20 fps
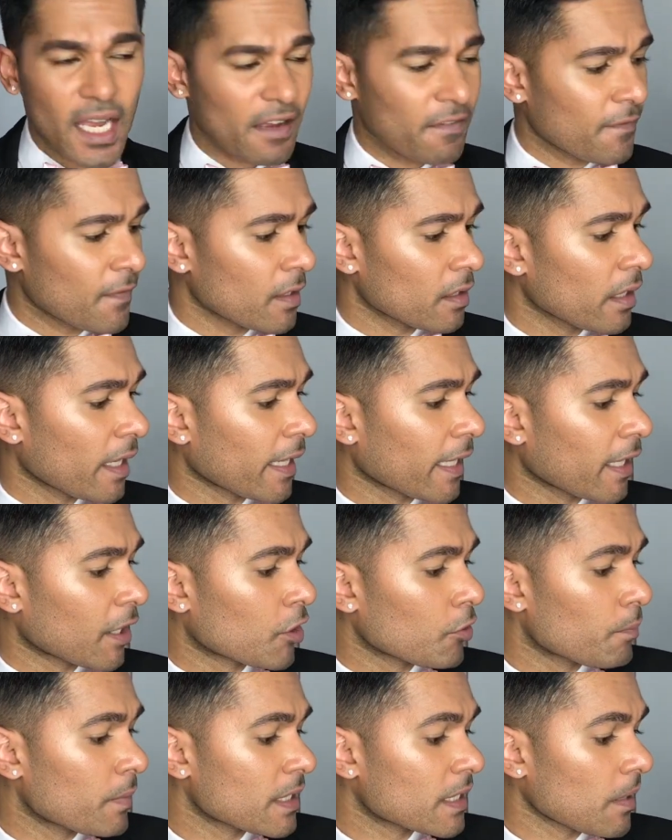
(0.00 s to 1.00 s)
I feel like it
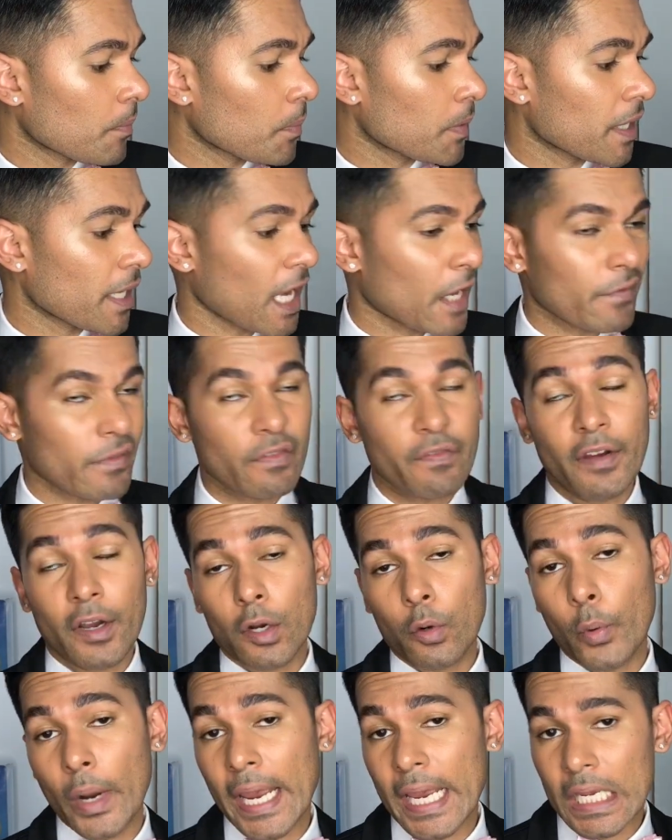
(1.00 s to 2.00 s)
could be something out of a
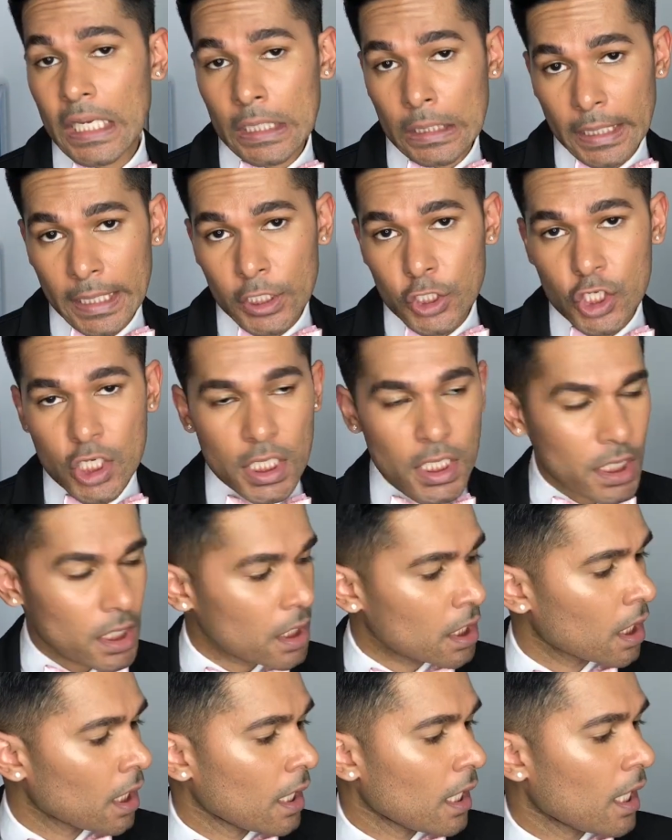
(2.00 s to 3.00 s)
Vera Wang
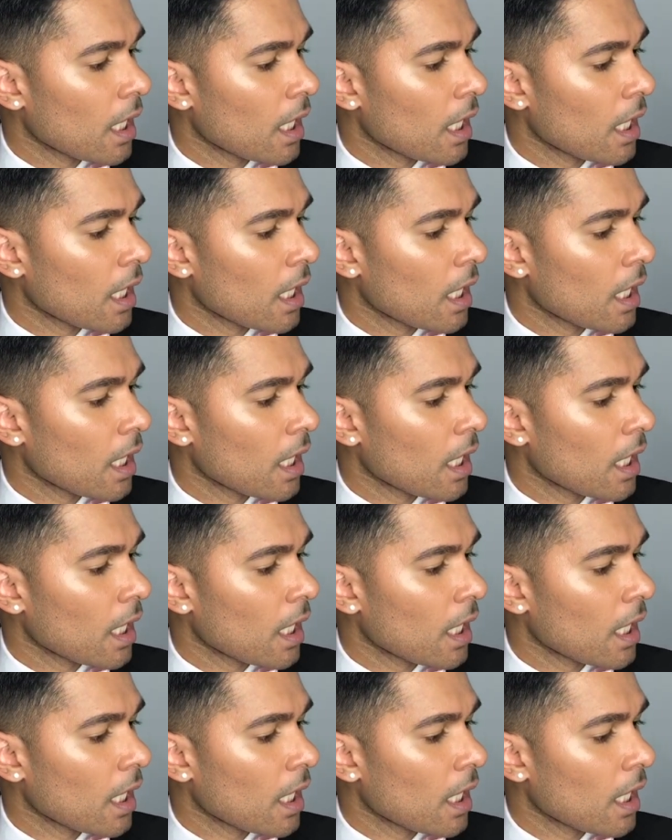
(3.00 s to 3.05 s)
collection.